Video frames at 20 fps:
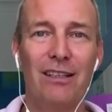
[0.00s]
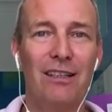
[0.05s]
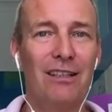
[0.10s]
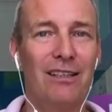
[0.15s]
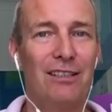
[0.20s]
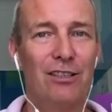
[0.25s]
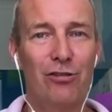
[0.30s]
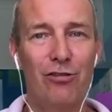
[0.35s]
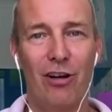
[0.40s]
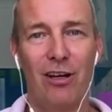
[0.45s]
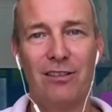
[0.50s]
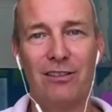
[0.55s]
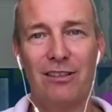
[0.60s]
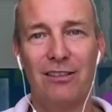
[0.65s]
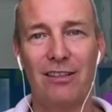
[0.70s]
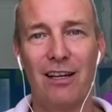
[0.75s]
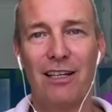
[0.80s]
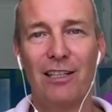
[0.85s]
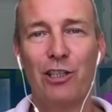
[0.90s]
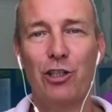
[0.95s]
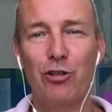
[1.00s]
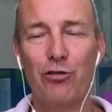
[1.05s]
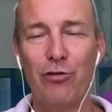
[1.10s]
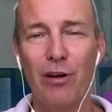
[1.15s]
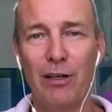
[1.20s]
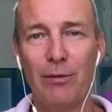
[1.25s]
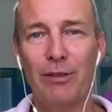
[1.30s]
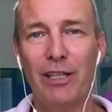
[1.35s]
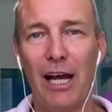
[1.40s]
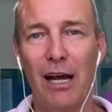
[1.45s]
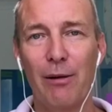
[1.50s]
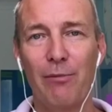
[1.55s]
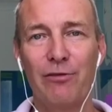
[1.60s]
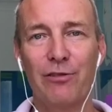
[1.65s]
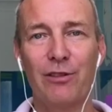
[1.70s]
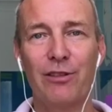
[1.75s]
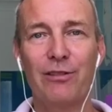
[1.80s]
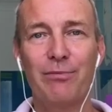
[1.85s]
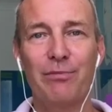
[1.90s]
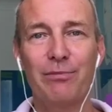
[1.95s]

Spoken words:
These trances are incredibly helpful.